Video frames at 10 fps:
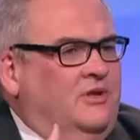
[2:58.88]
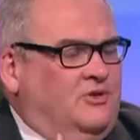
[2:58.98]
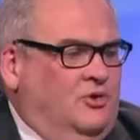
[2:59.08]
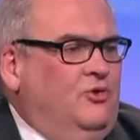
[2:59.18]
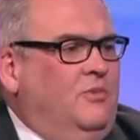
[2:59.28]
the
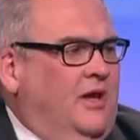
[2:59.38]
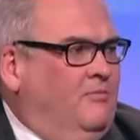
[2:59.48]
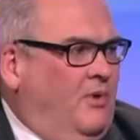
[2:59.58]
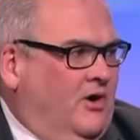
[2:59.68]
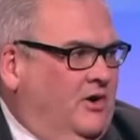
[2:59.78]
2
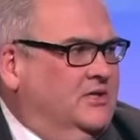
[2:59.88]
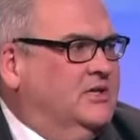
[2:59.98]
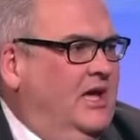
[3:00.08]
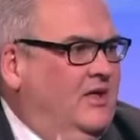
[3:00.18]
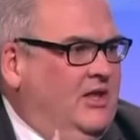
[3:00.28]
main
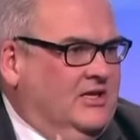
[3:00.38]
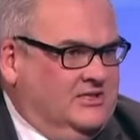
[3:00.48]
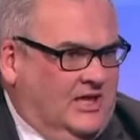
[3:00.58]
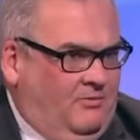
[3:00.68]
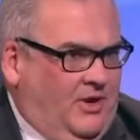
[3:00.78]
parties in the
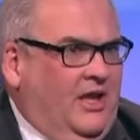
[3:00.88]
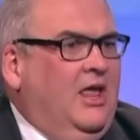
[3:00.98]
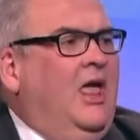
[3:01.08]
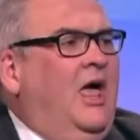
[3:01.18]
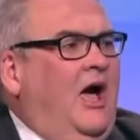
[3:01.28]
Assembly,
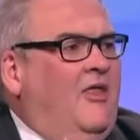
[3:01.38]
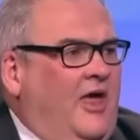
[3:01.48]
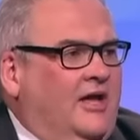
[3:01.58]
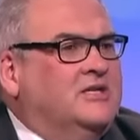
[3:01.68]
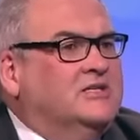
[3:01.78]
and
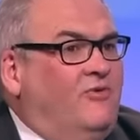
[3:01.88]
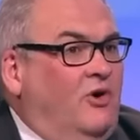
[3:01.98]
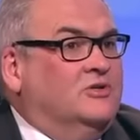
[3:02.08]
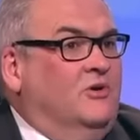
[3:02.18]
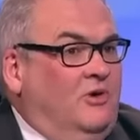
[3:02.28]
that
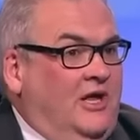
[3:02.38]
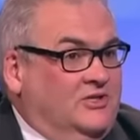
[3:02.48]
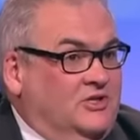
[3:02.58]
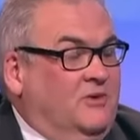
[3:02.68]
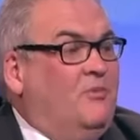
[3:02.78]
dysfunctional
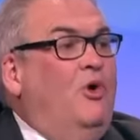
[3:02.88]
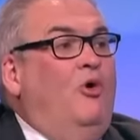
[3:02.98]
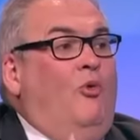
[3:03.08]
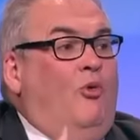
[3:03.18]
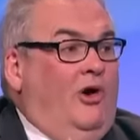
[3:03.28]
relationship
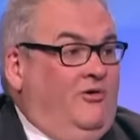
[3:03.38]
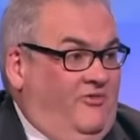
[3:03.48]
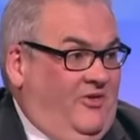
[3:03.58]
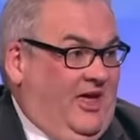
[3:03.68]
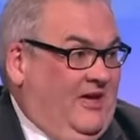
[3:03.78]
worked
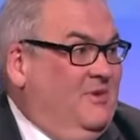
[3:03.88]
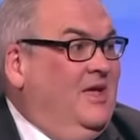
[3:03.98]
for them